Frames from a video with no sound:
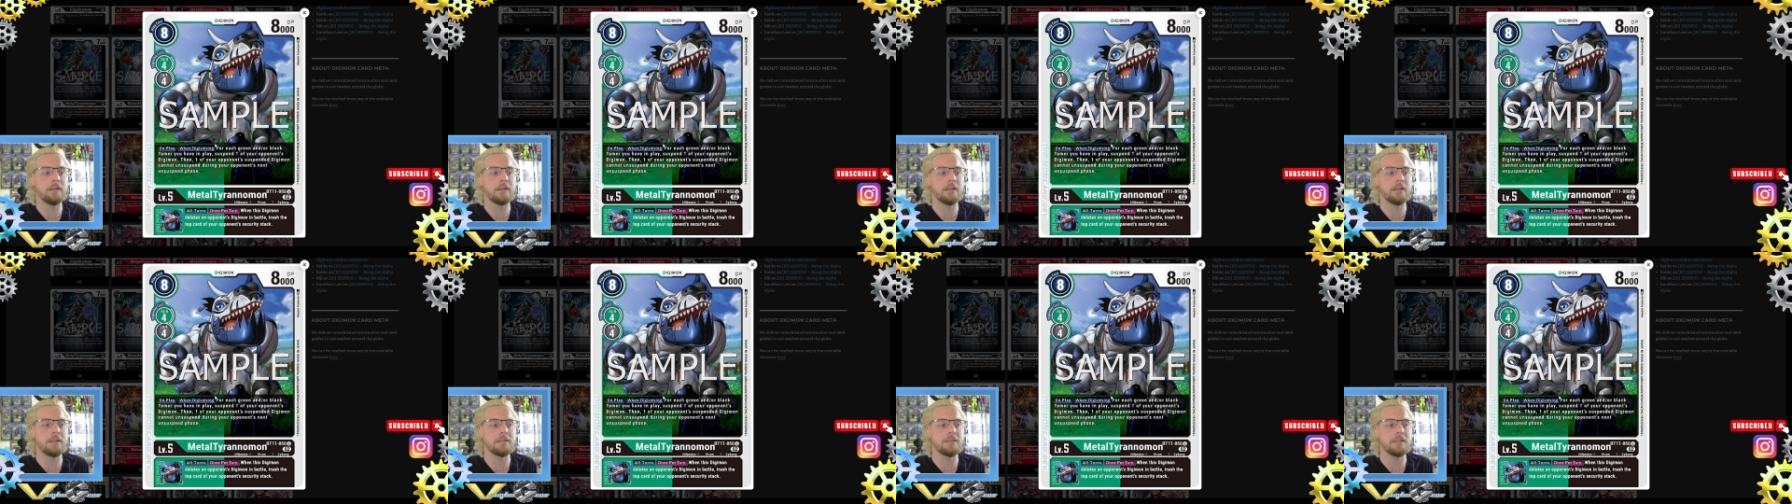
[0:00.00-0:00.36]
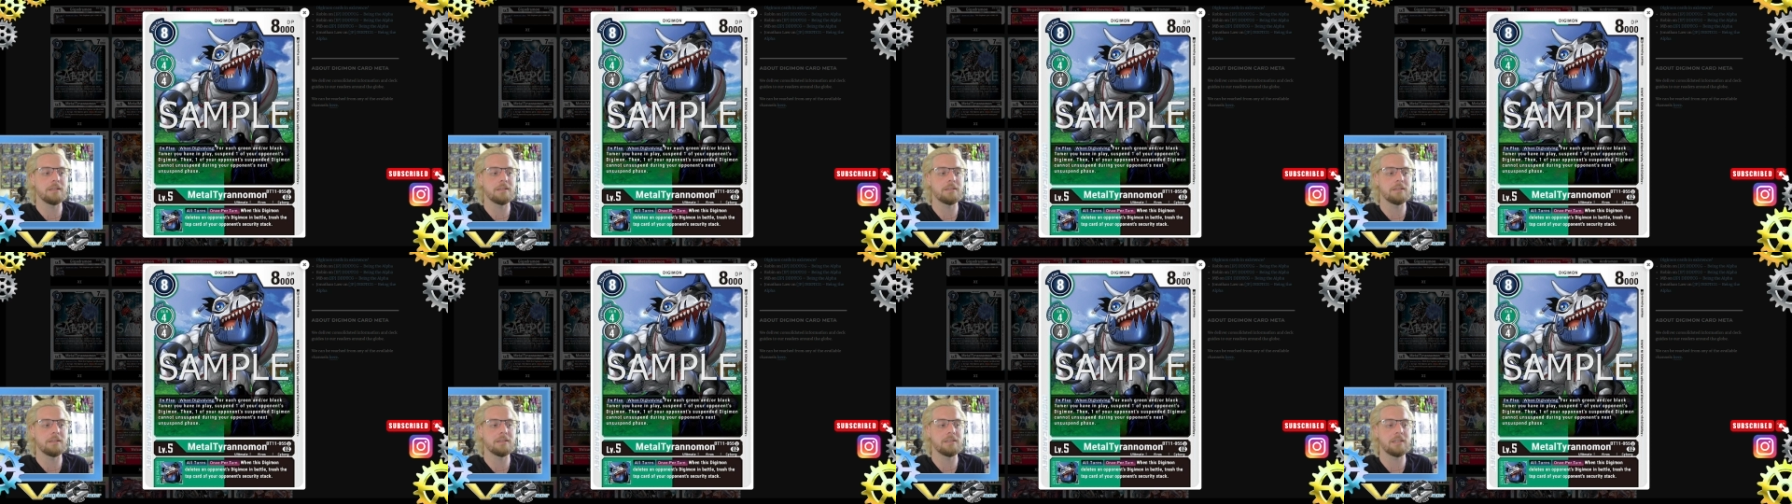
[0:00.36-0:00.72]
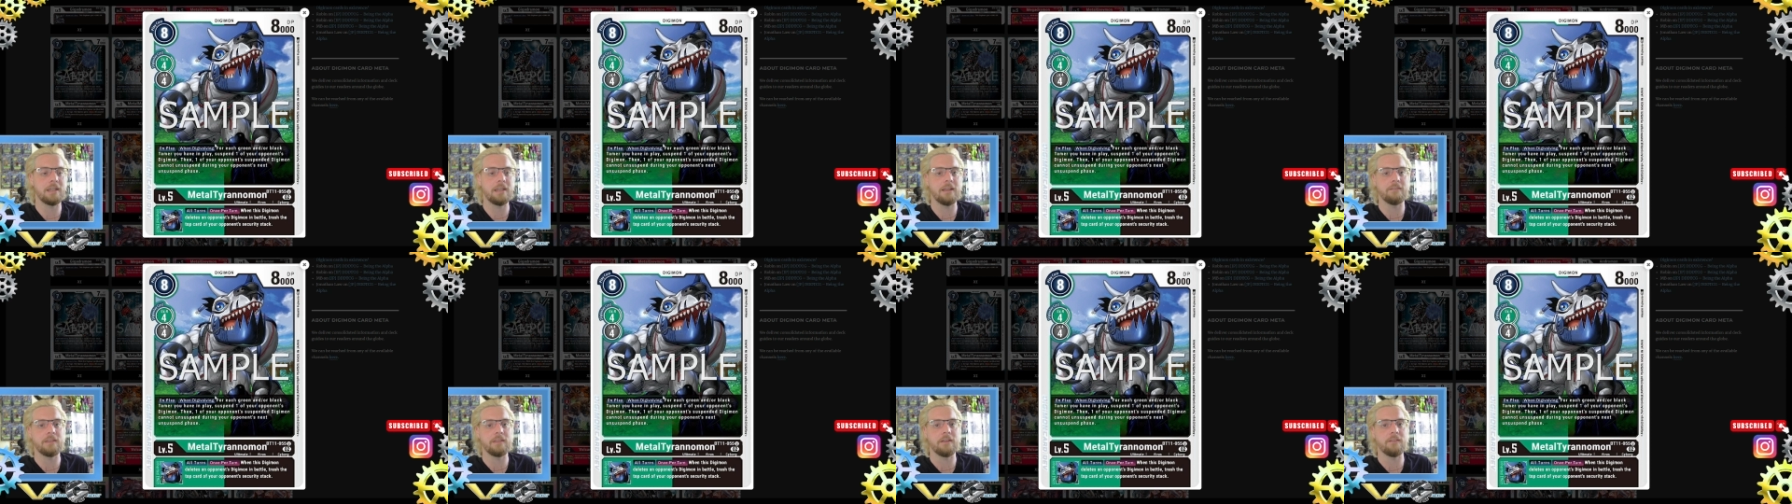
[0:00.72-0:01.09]
consistency
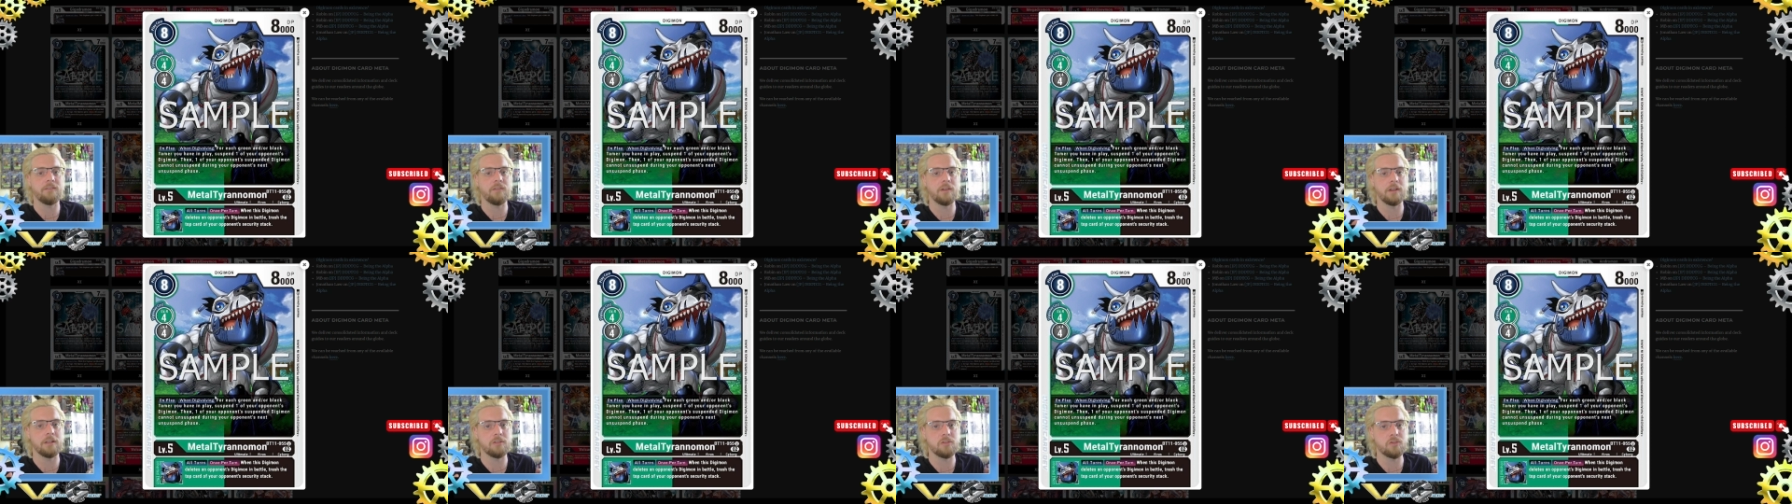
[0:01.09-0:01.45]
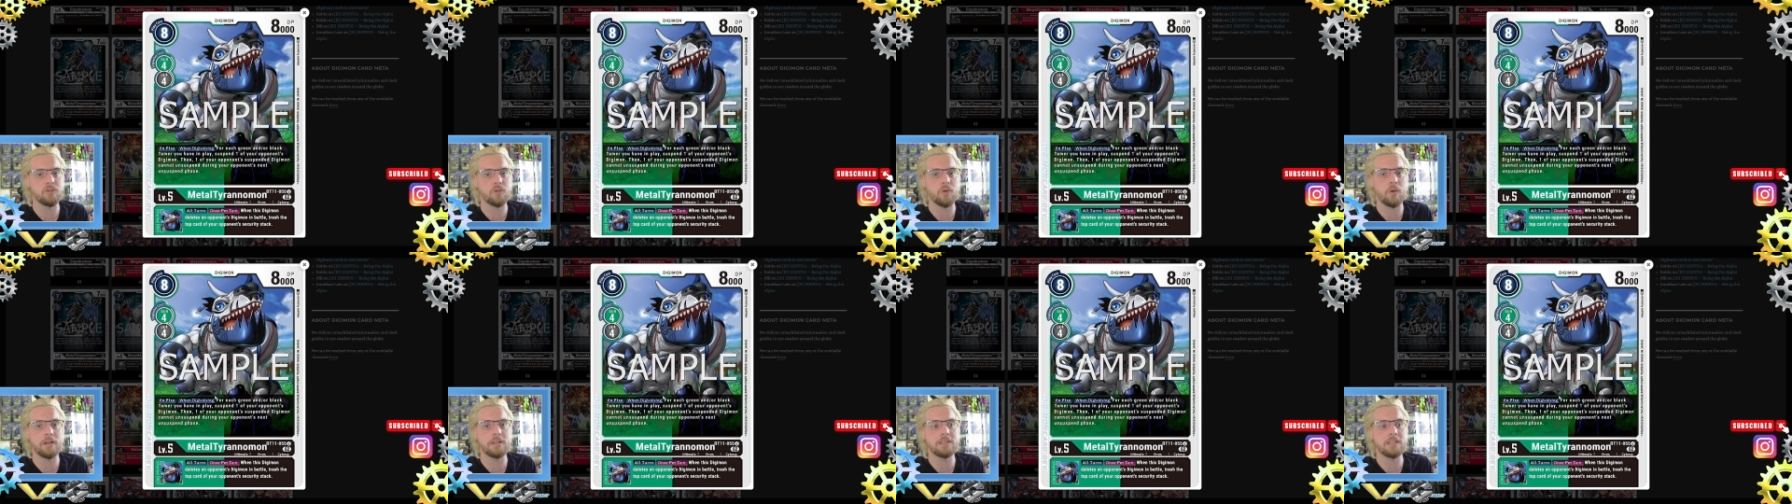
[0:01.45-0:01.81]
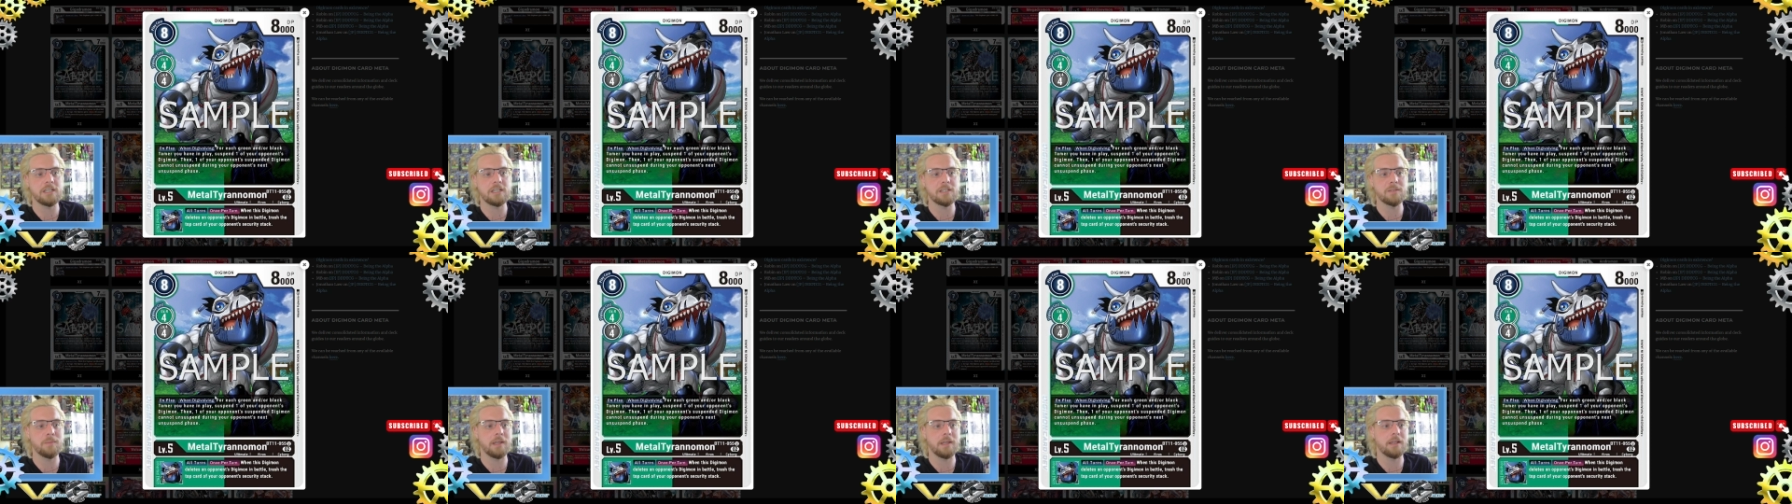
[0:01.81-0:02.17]
of different
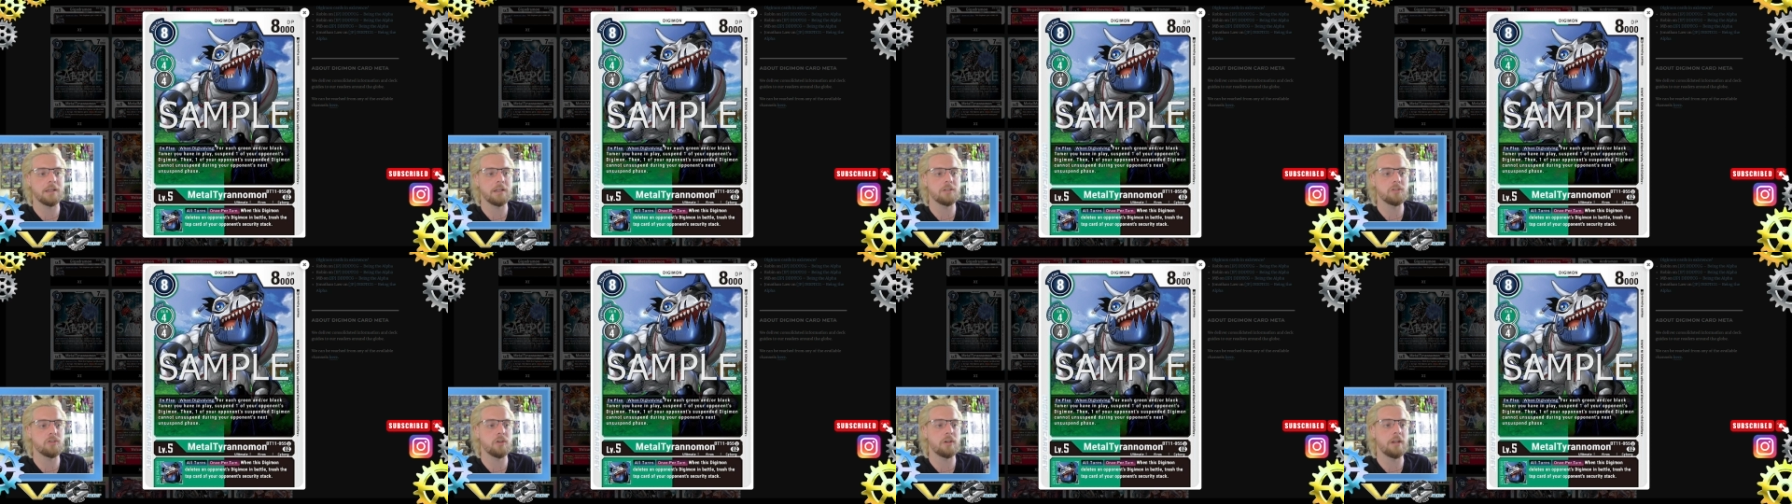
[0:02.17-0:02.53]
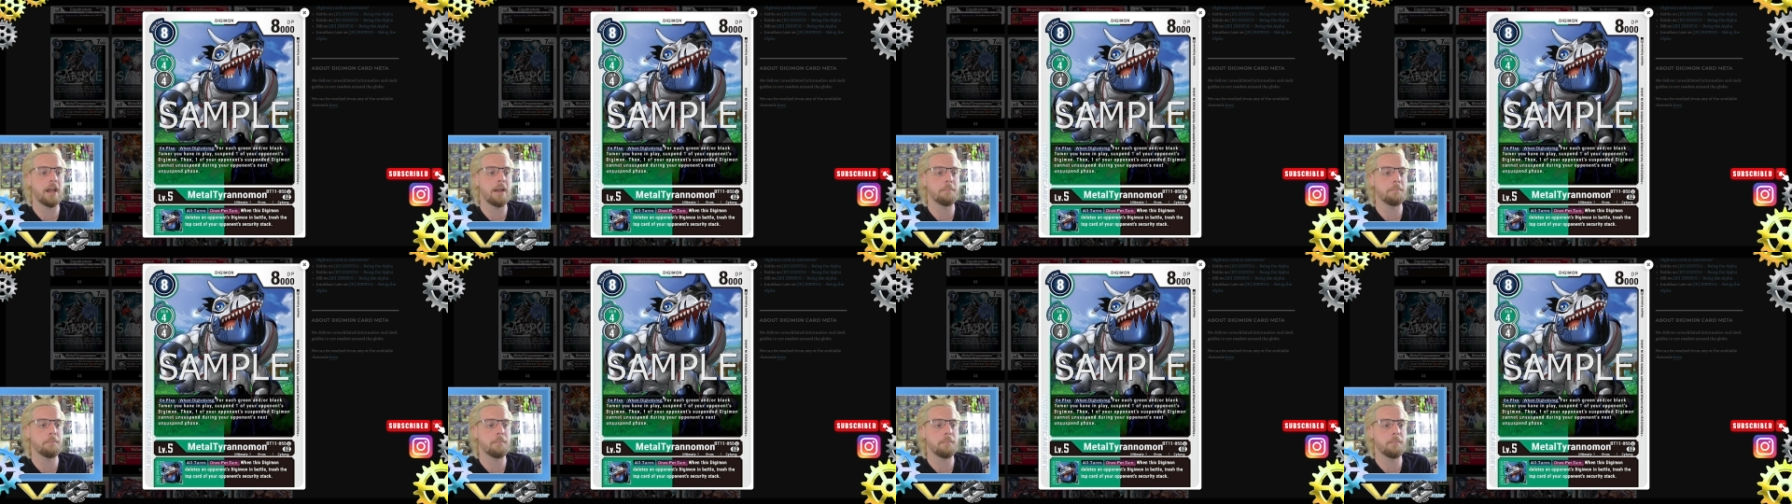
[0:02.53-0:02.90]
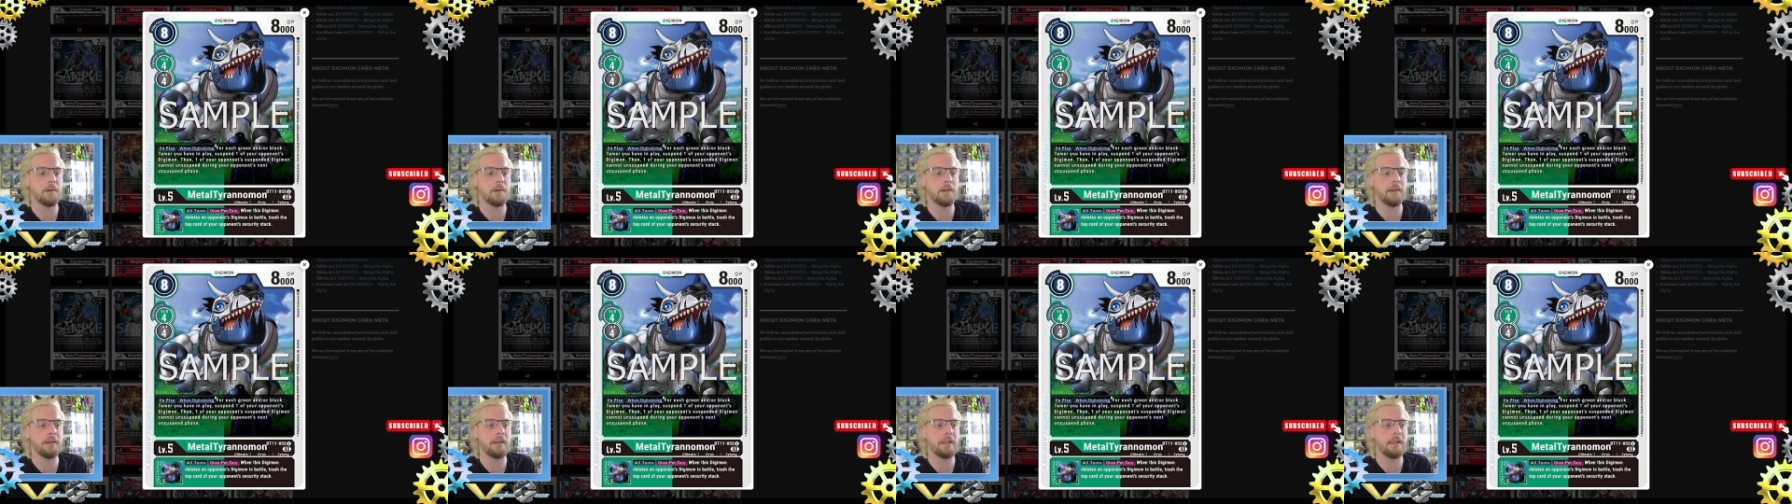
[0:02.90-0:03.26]
choices because you're not
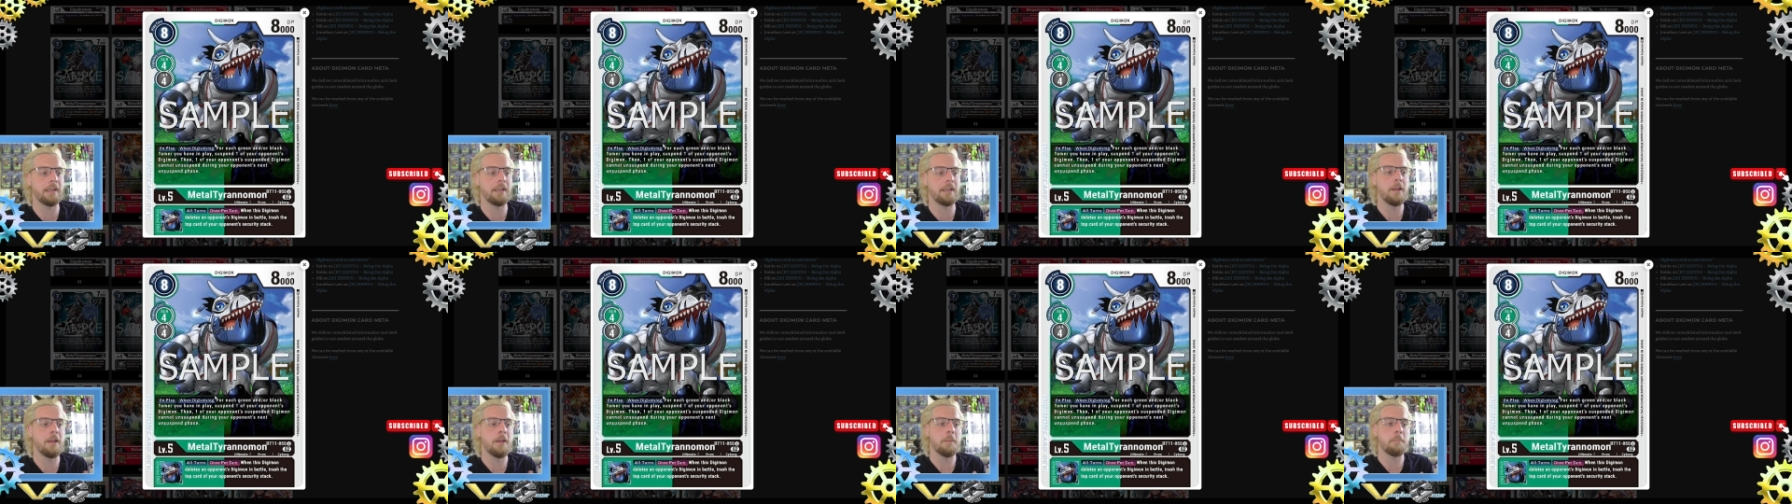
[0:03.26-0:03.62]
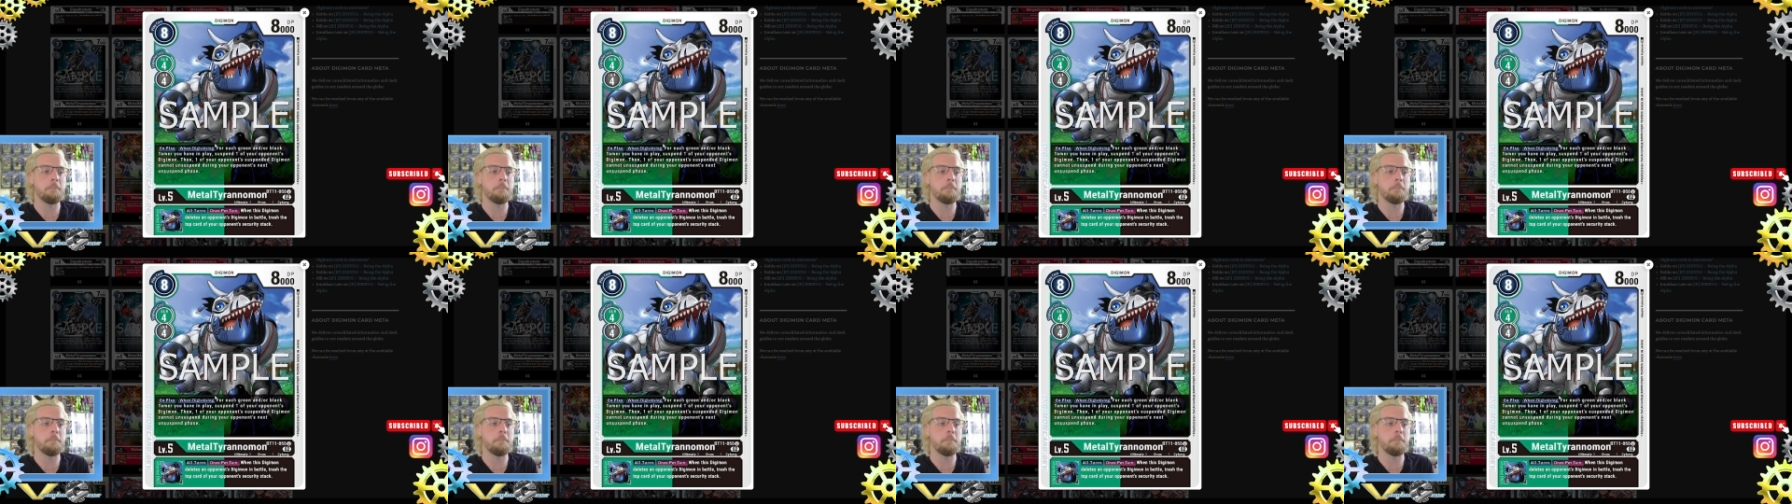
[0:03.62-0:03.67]
printing